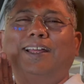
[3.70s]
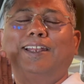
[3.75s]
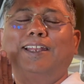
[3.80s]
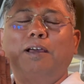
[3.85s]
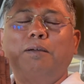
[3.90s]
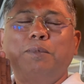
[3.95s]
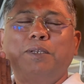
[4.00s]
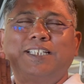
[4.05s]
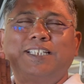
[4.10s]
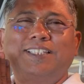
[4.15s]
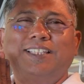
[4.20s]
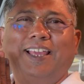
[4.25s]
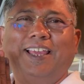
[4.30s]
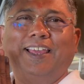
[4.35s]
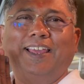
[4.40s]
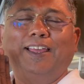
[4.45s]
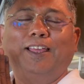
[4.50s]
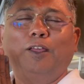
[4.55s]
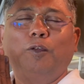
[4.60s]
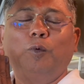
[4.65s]
Namaste,
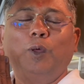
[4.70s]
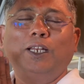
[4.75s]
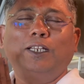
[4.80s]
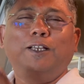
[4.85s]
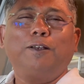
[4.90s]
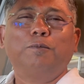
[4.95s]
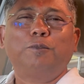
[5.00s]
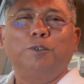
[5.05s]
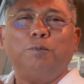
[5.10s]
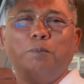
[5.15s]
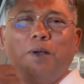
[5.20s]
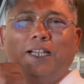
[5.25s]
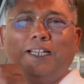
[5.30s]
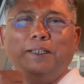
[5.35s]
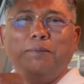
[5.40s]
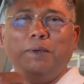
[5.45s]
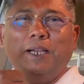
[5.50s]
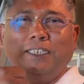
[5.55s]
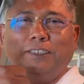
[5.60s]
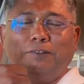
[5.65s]
welcome to
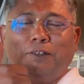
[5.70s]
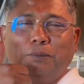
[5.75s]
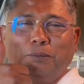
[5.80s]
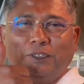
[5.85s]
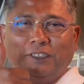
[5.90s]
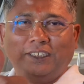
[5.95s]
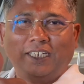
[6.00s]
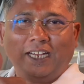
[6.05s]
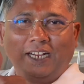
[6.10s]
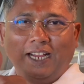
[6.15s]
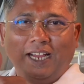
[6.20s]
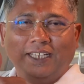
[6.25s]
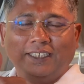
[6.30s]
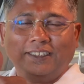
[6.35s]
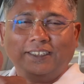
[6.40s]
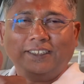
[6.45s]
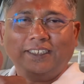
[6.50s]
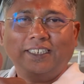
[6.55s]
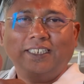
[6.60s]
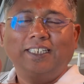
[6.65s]
Monday Bites from Chitra
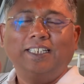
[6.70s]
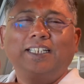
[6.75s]
Cars.